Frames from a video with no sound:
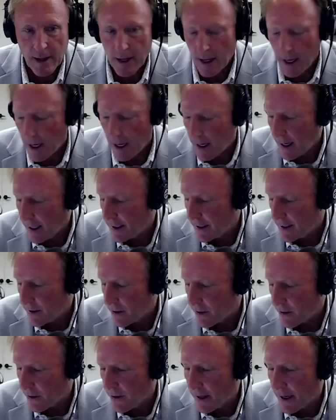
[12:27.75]
and I didn't
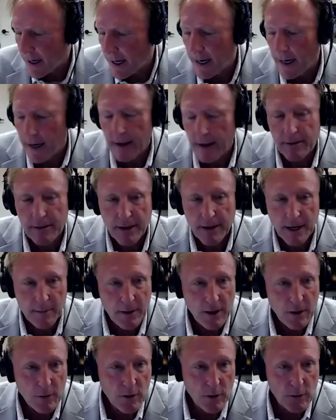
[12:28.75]
learn anything
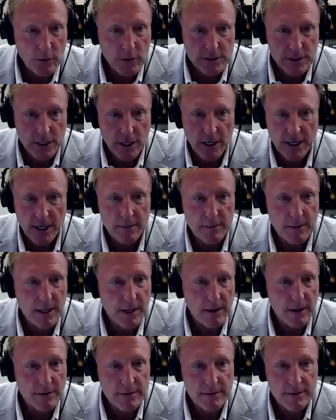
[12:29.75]
about what we're talking
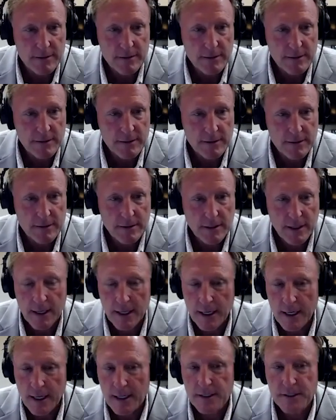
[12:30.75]
about in
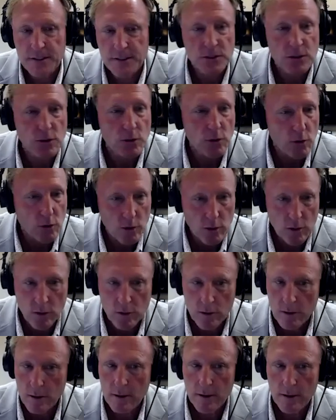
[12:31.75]
any school,
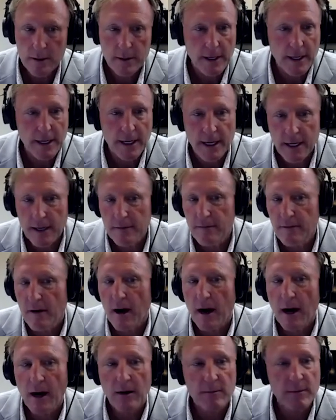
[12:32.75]
any
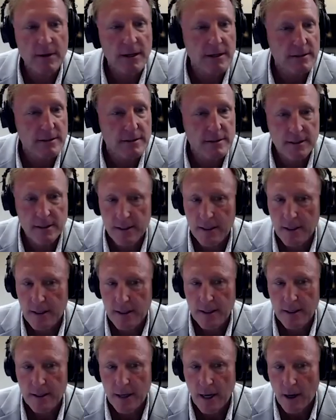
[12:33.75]
environment
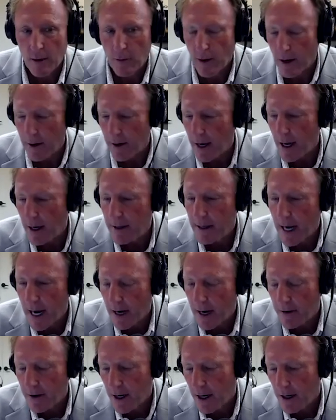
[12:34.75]
around how,
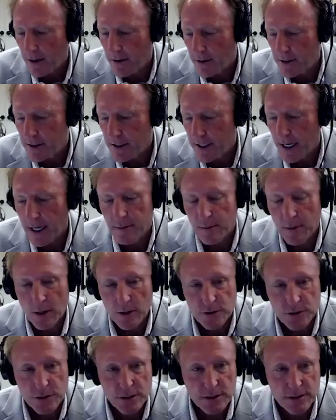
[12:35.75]
how to understand
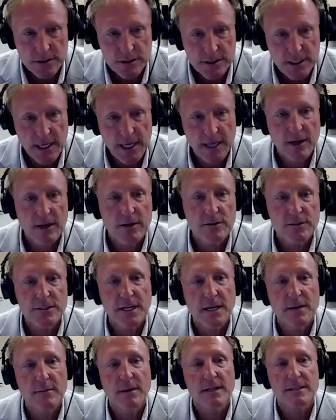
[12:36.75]
emotions, how to
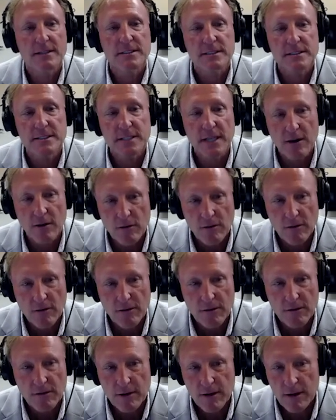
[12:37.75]
understand
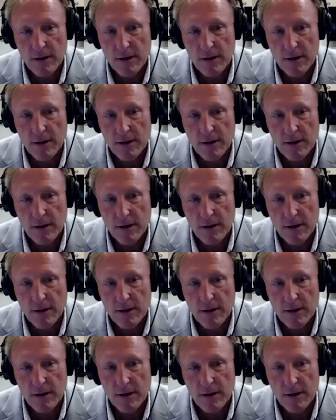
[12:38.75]
myself,